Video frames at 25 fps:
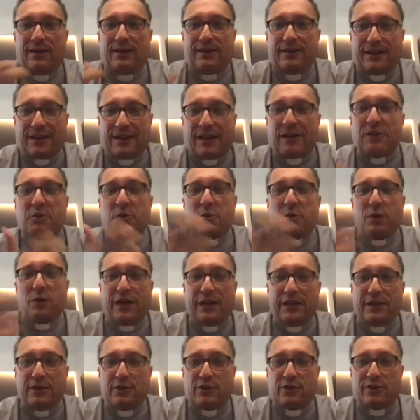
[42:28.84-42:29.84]

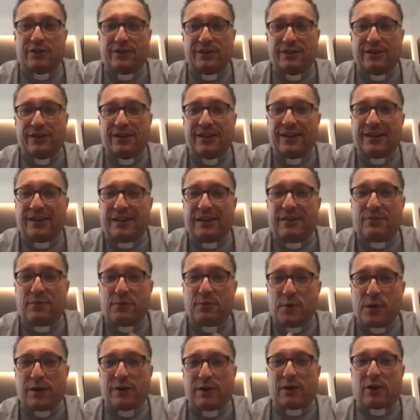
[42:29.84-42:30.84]
calculation, if
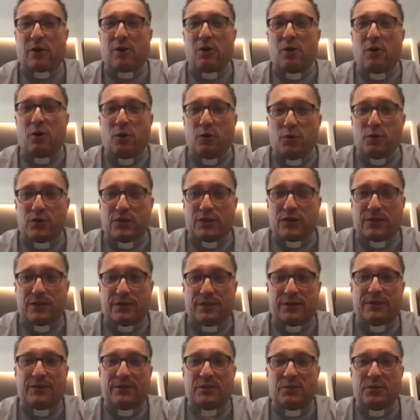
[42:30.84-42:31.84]
we are
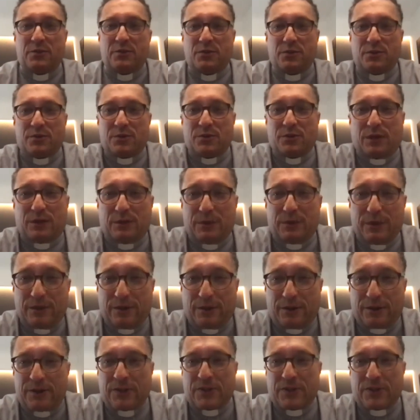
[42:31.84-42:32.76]
closer to our Lord,